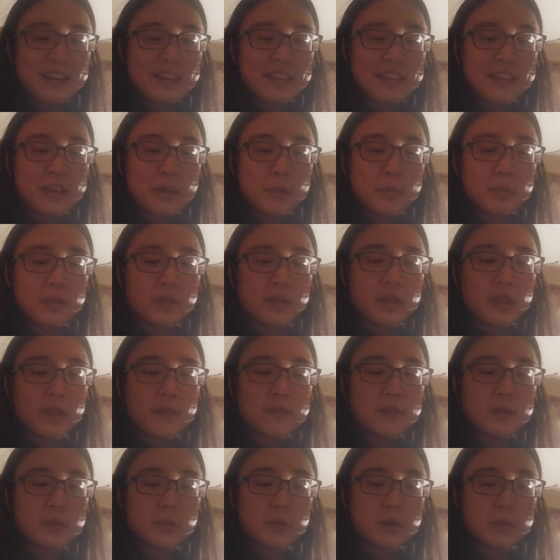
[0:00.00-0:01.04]
that
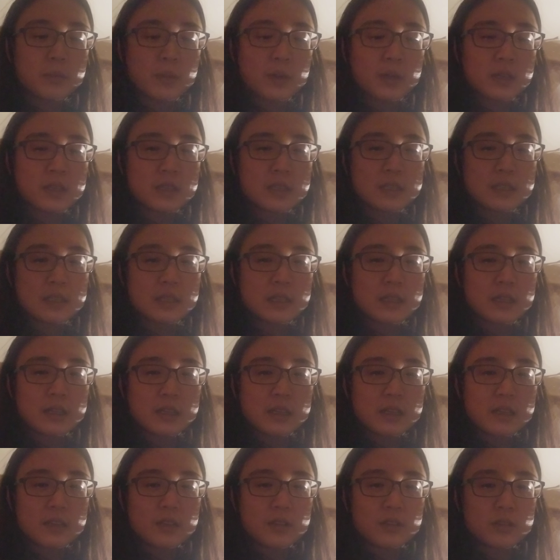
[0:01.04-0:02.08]
believes we must
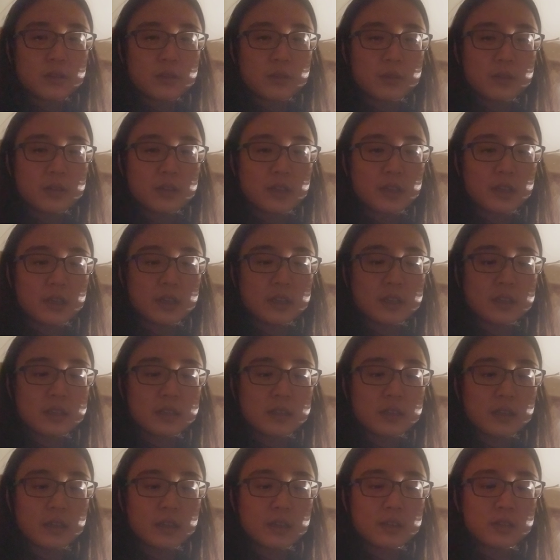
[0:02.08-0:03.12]
do things
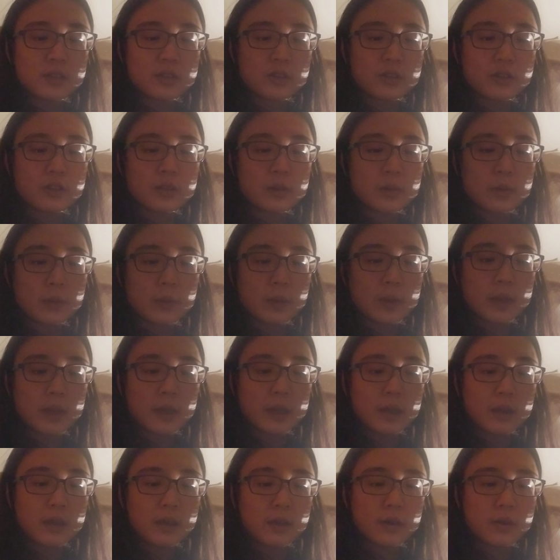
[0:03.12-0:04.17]
in a certain
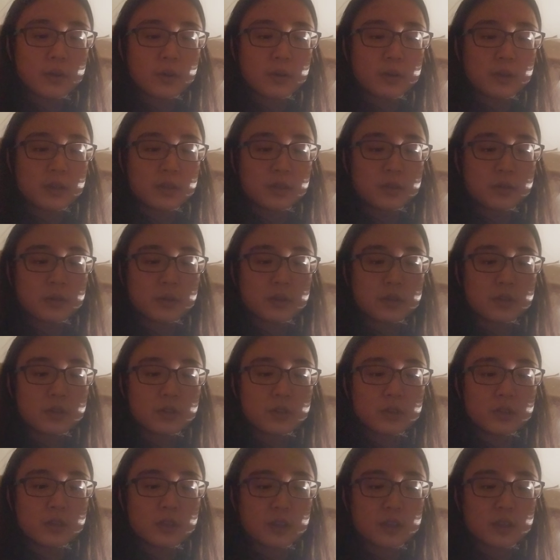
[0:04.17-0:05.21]
way, according to a
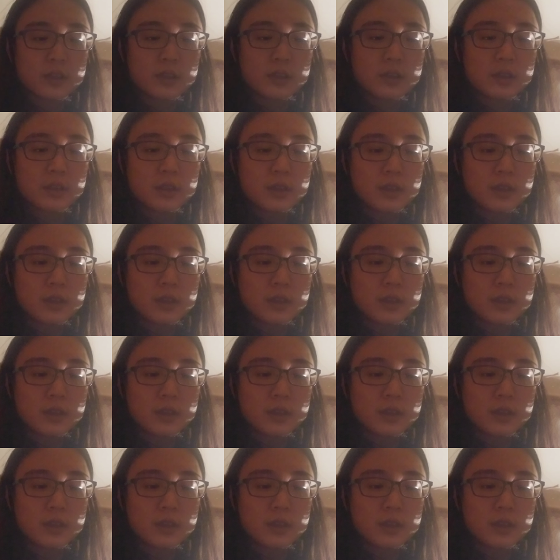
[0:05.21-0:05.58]
certain